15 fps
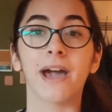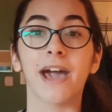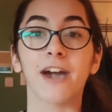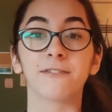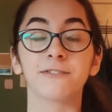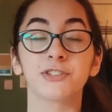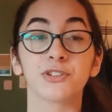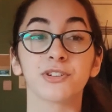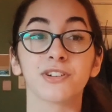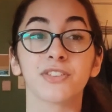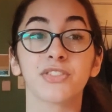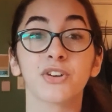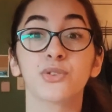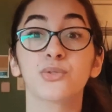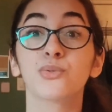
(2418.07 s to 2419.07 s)
after
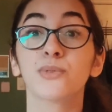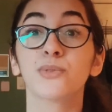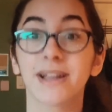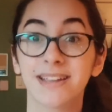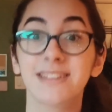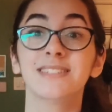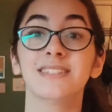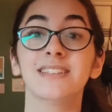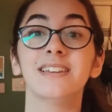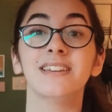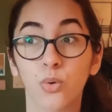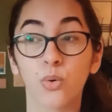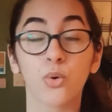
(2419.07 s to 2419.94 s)
the crazy,